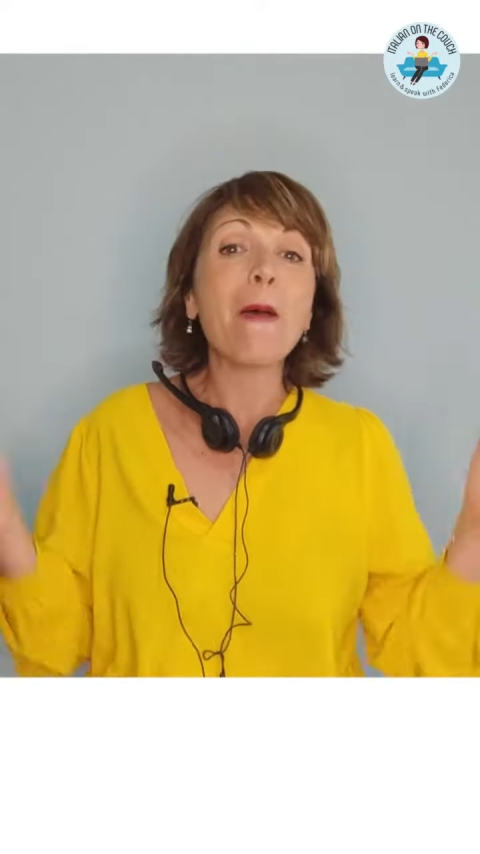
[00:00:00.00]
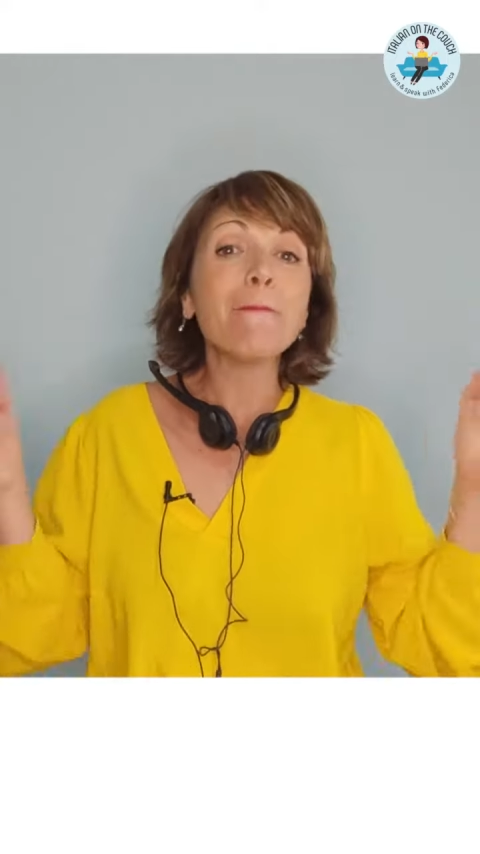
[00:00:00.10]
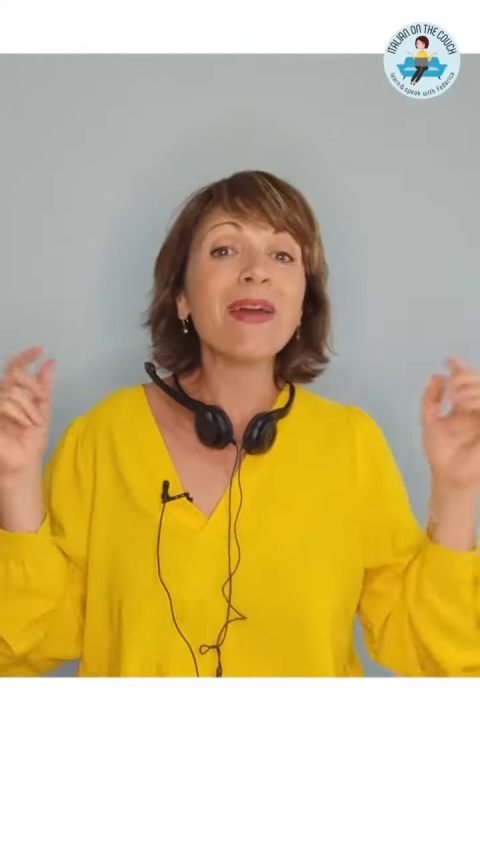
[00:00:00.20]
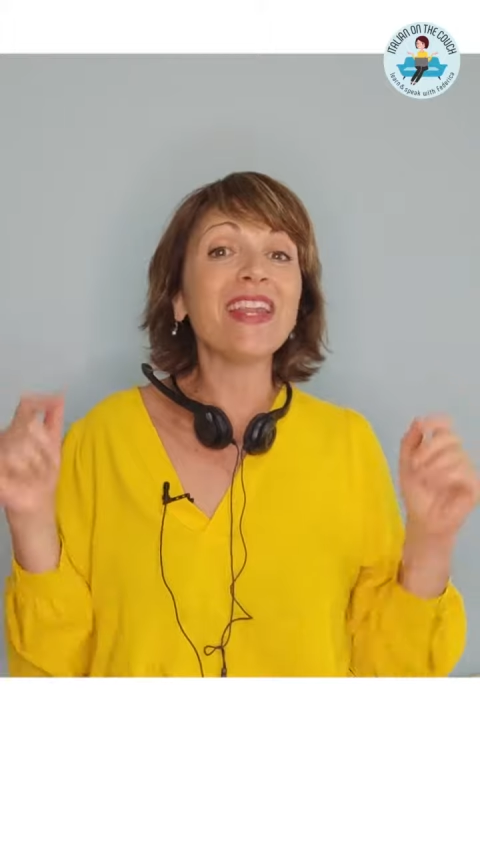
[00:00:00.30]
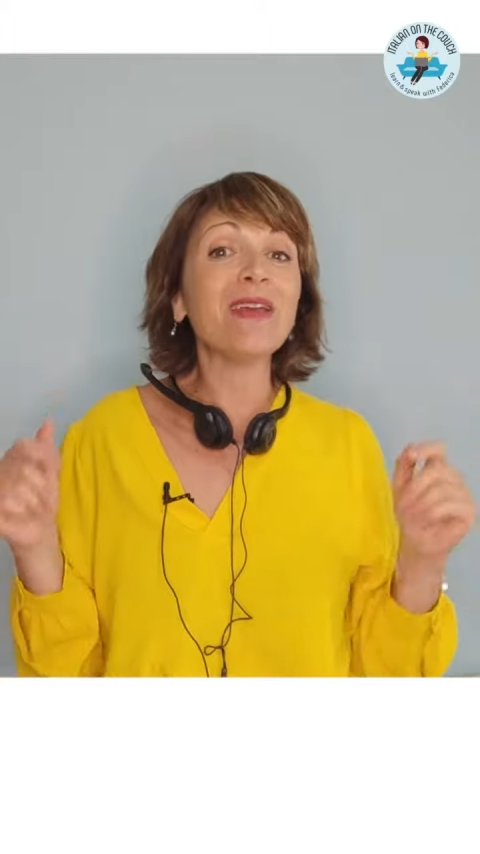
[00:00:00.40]

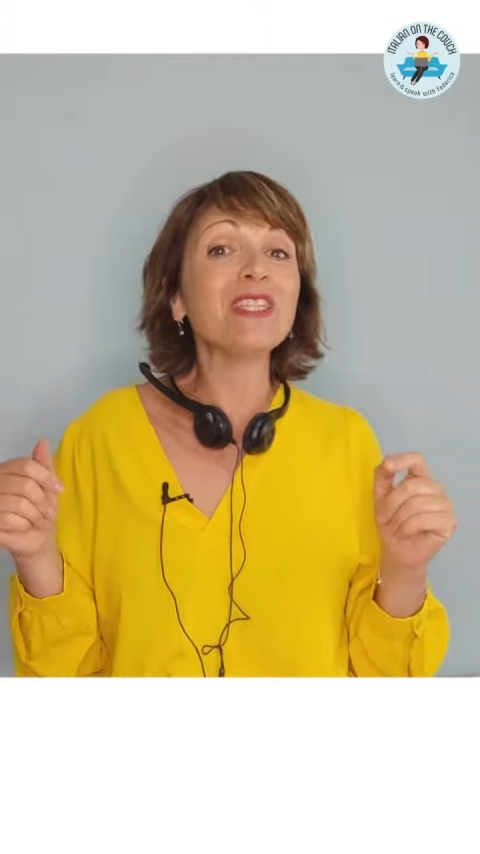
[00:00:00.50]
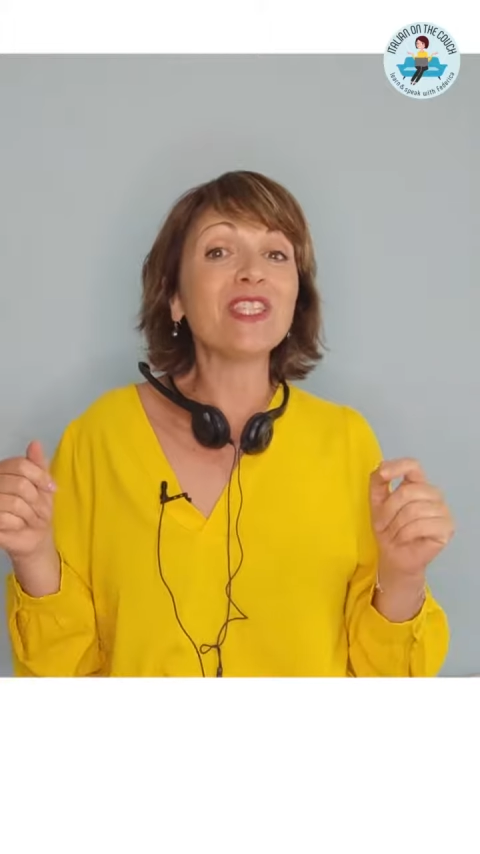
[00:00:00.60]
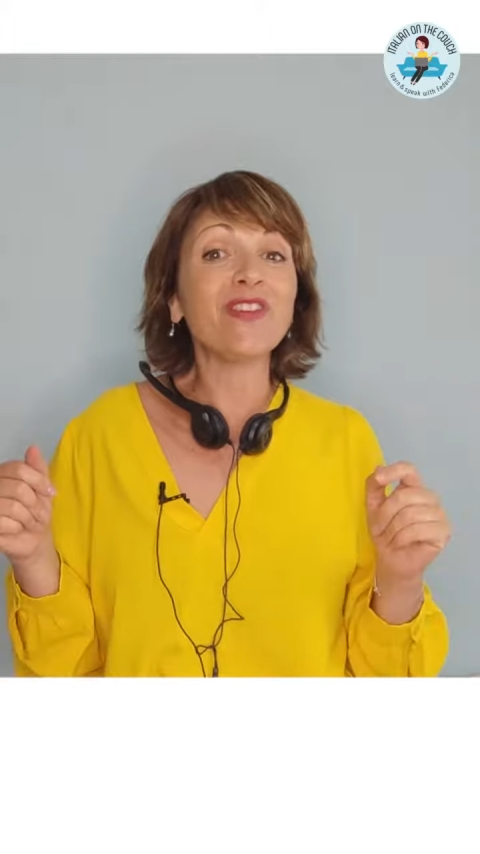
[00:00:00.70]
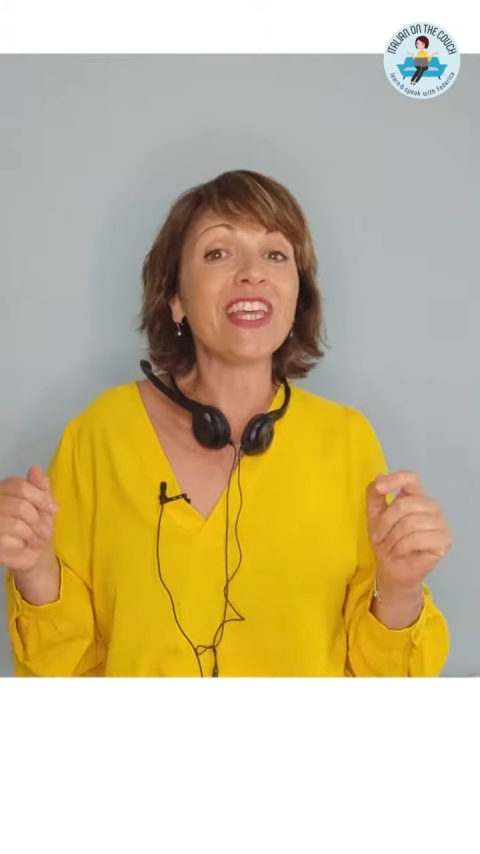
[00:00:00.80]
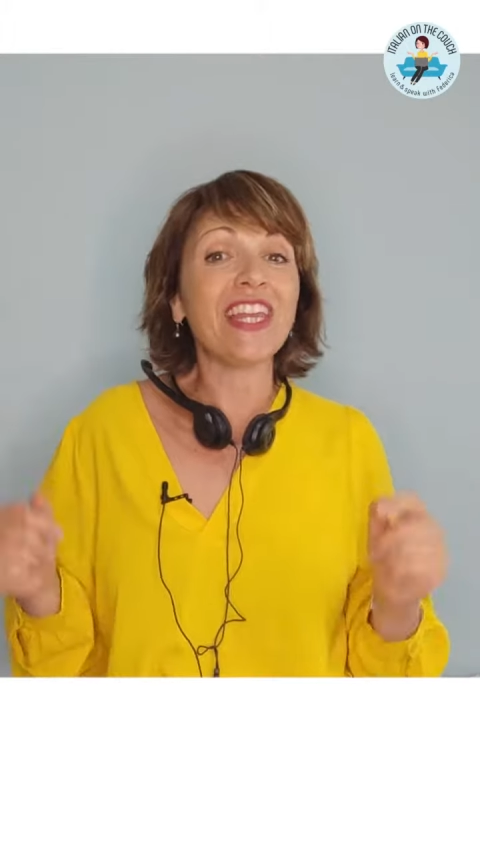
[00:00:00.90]
My name is
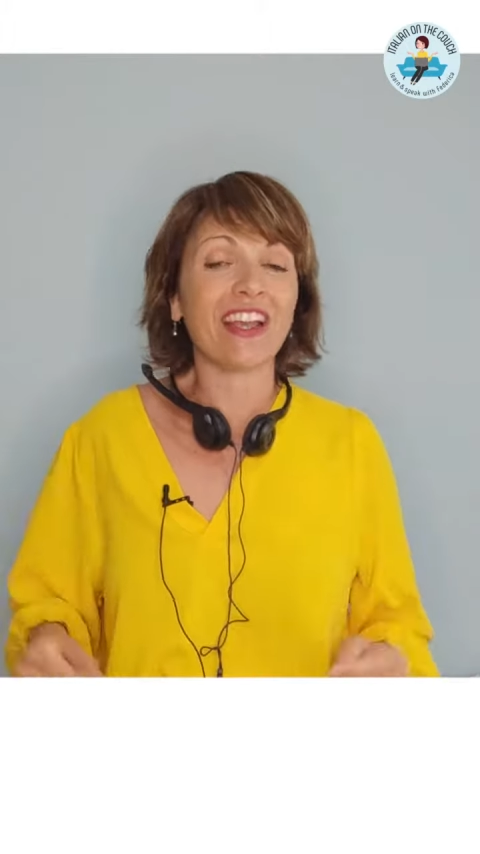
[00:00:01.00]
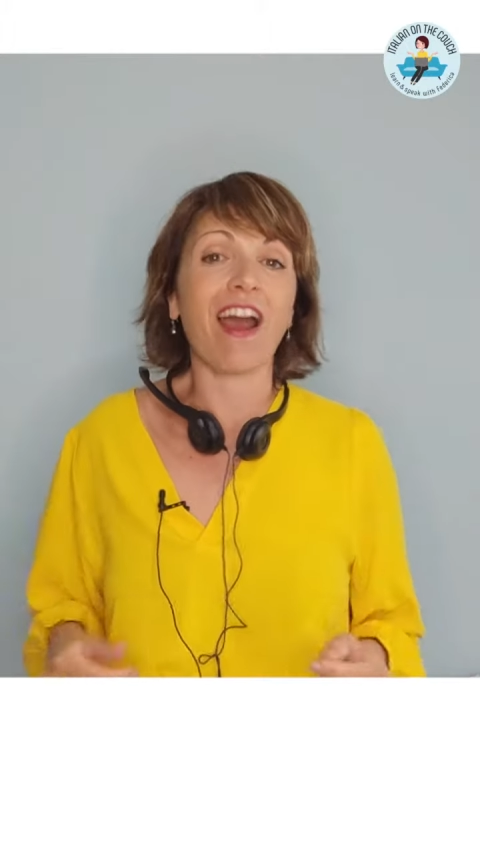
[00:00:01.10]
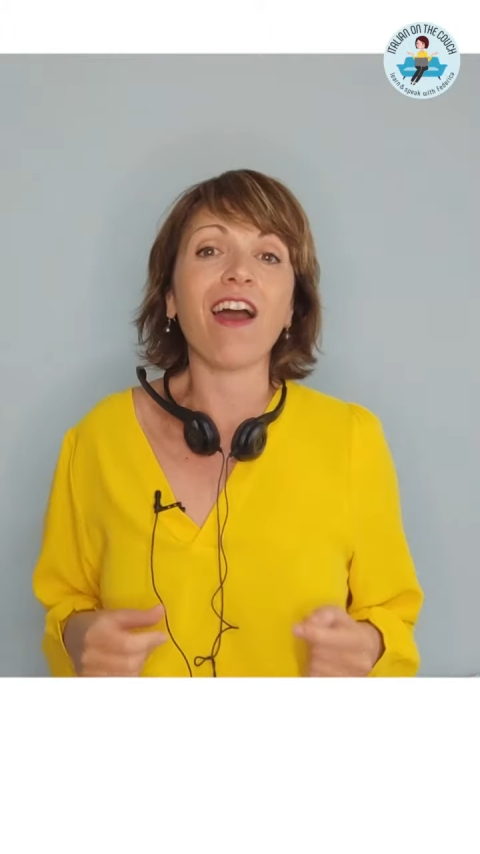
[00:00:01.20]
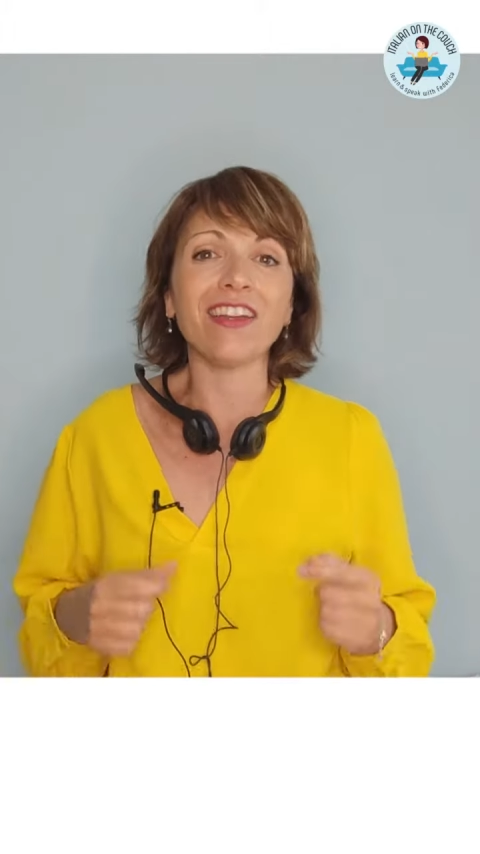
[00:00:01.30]
Federica,